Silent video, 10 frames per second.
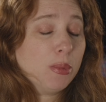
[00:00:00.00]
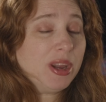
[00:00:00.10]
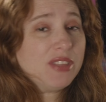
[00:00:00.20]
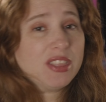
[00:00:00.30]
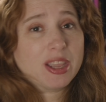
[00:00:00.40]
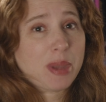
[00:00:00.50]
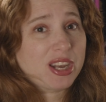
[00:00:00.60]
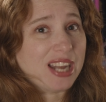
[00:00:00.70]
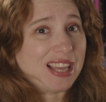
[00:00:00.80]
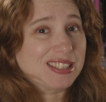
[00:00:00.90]
You might even think
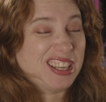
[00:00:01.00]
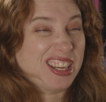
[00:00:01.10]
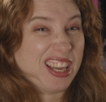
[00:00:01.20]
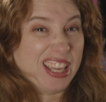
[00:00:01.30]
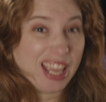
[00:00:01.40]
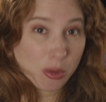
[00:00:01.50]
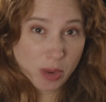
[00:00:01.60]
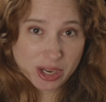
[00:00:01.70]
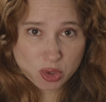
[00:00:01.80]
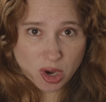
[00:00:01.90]
about it as like a
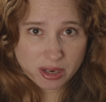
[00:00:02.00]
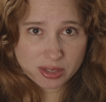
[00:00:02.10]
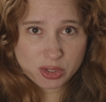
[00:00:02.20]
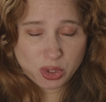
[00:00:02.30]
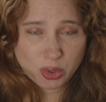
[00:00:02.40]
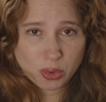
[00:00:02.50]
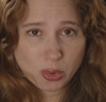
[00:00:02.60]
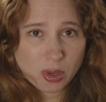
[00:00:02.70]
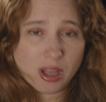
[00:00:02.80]
gateway drug to